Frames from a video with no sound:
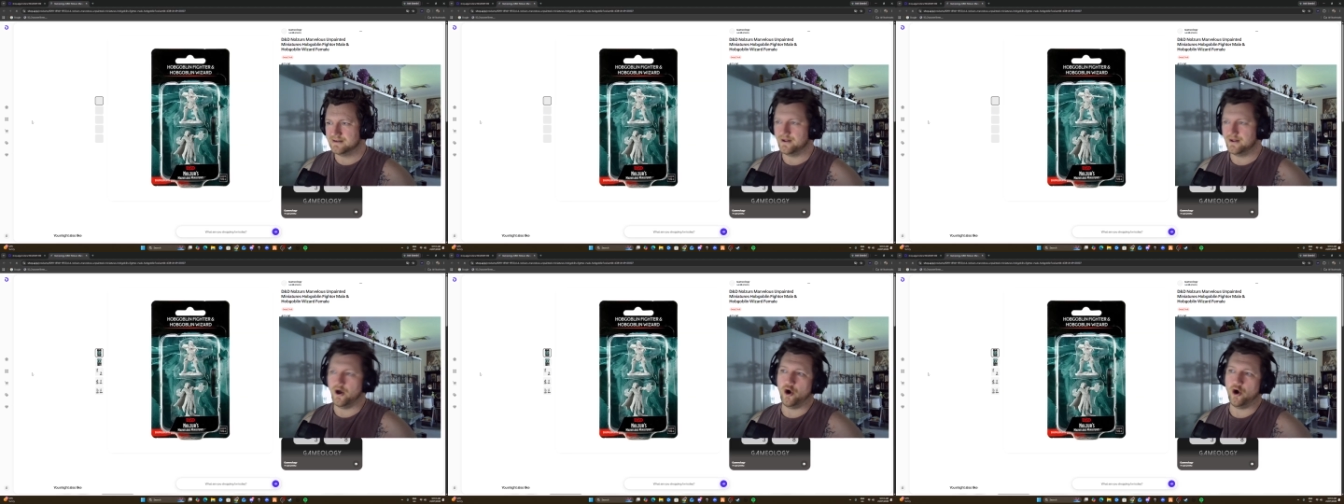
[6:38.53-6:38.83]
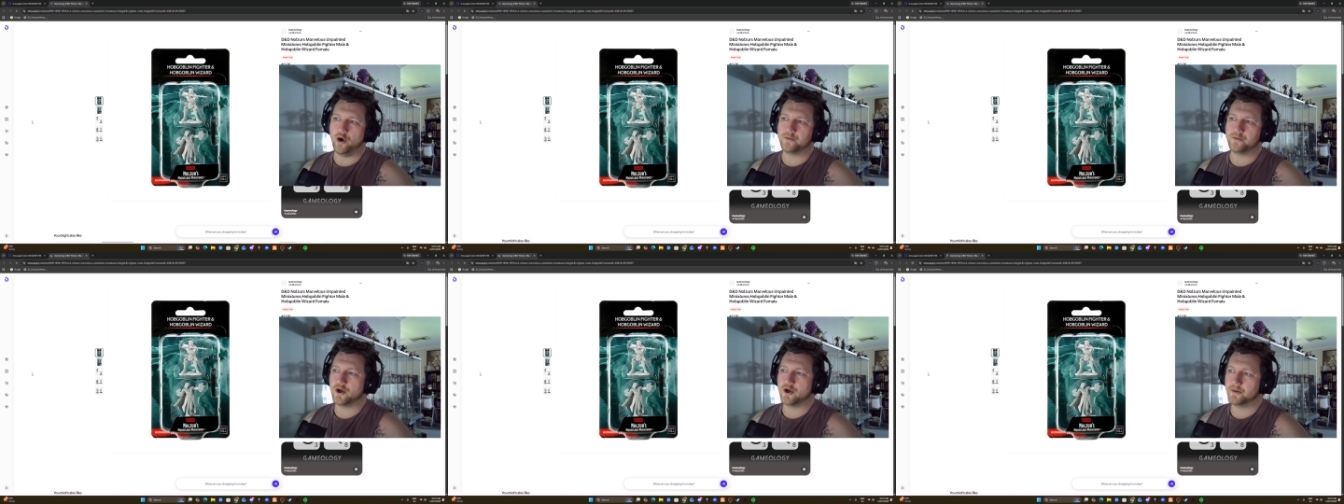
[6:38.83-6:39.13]

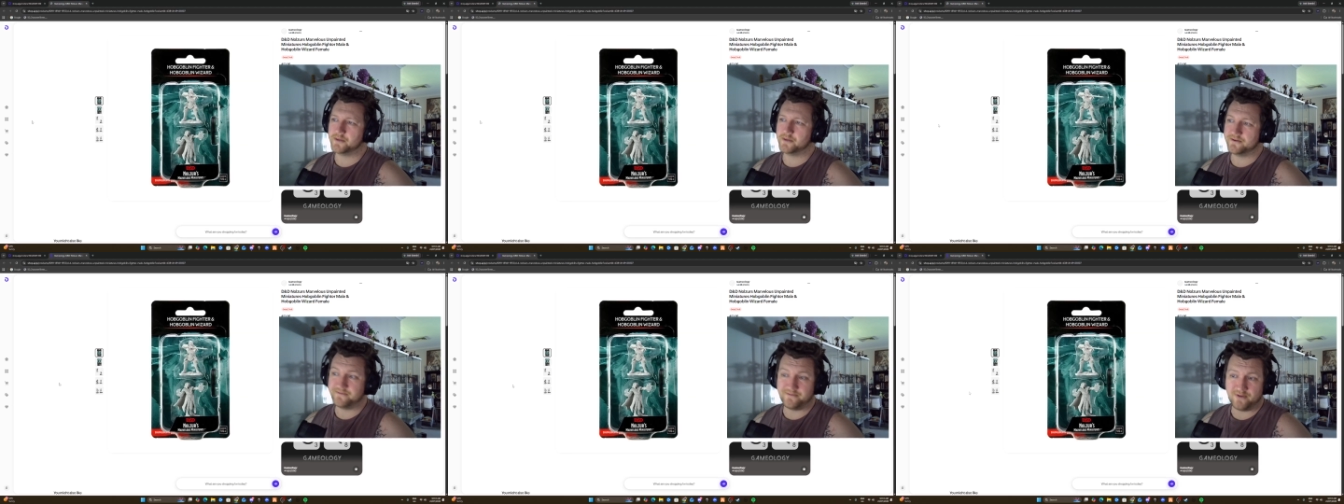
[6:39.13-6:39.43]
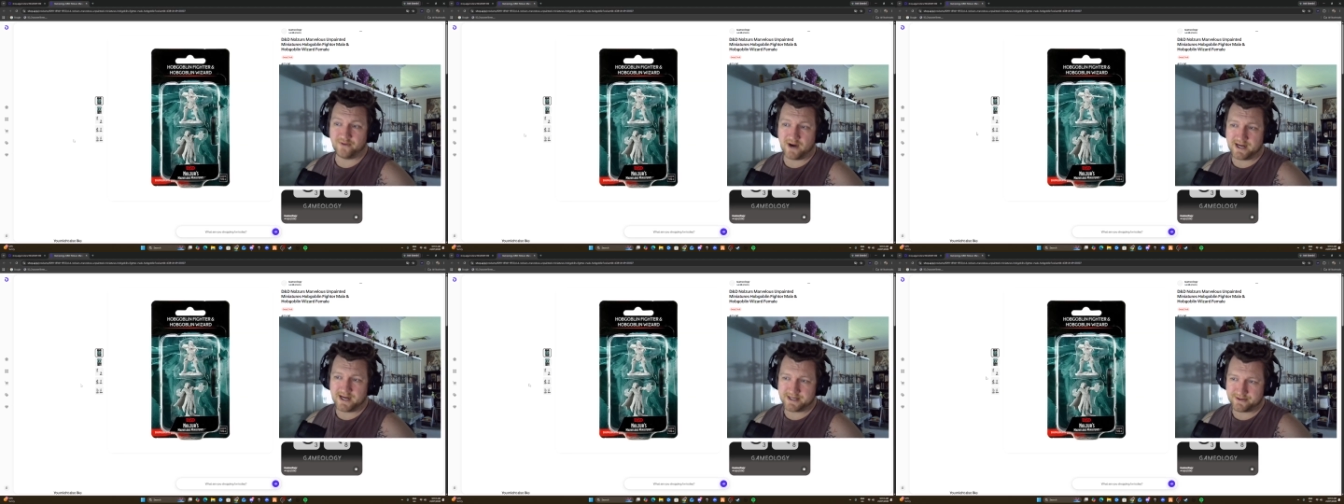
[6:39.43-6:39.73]
Hobgoblin
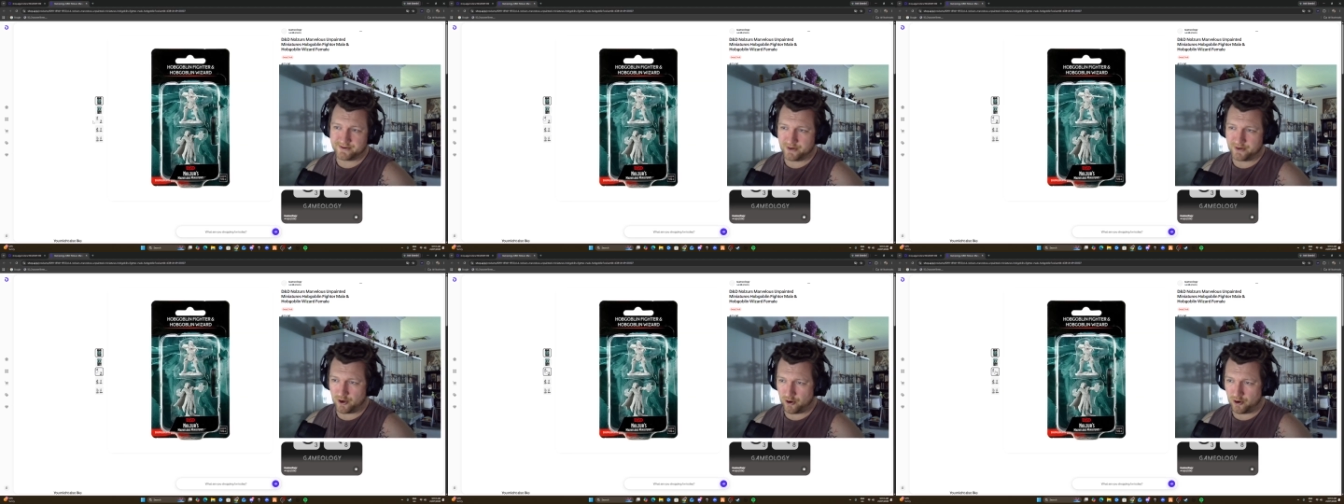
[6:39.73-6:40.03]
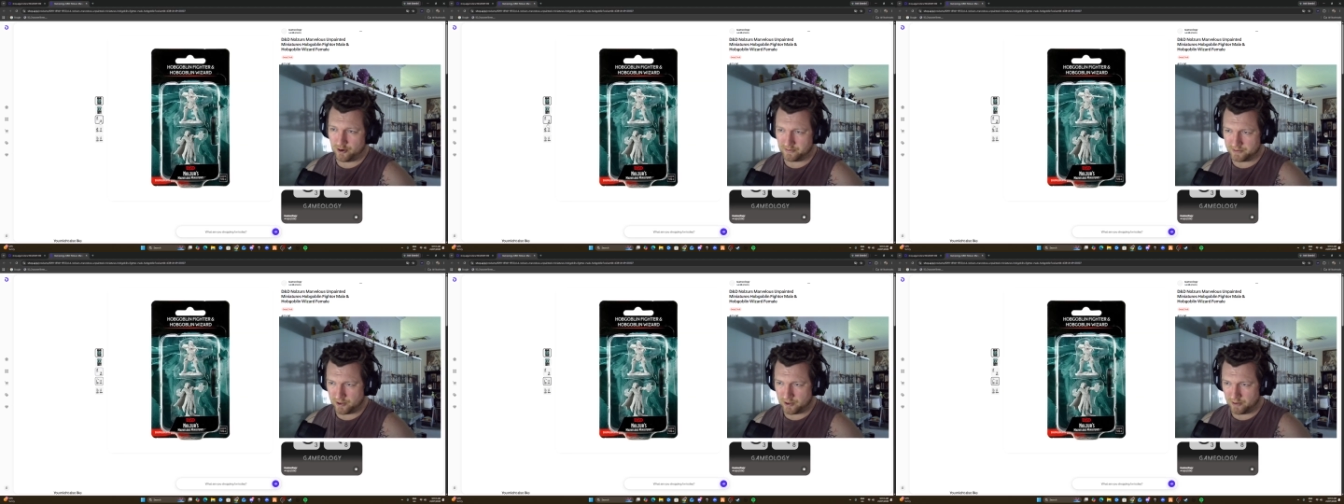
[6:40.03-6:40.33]
Fighter and
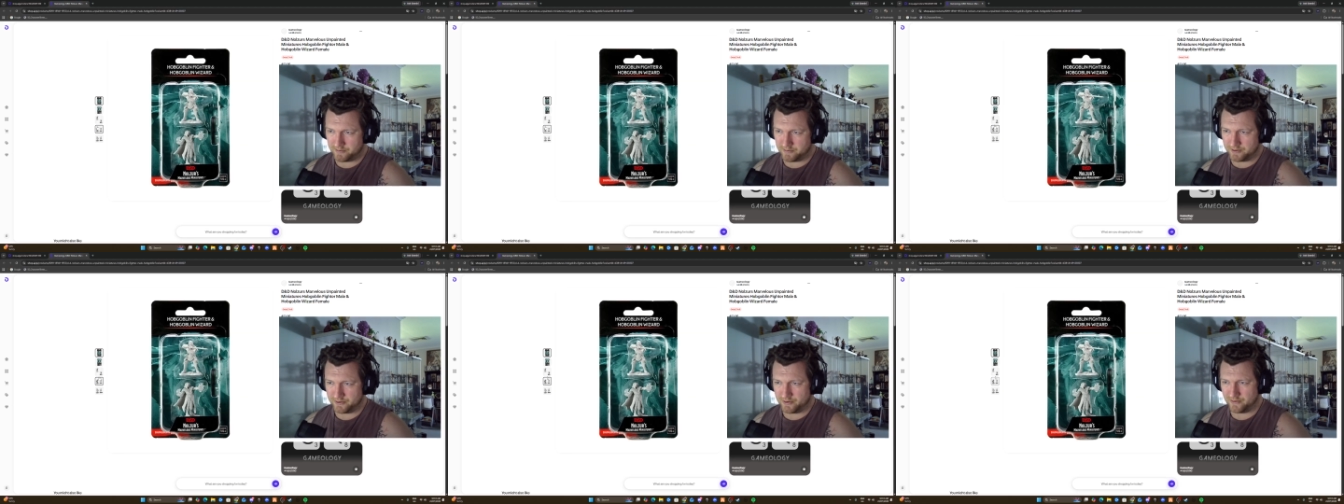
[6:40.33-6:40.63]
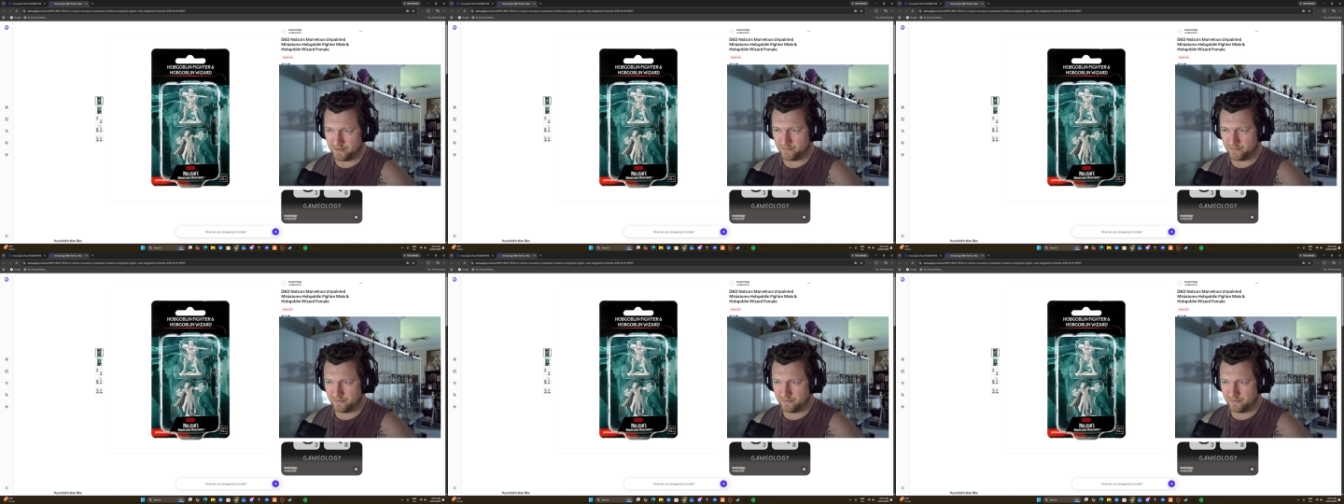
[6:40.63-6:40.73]
Hobgoblin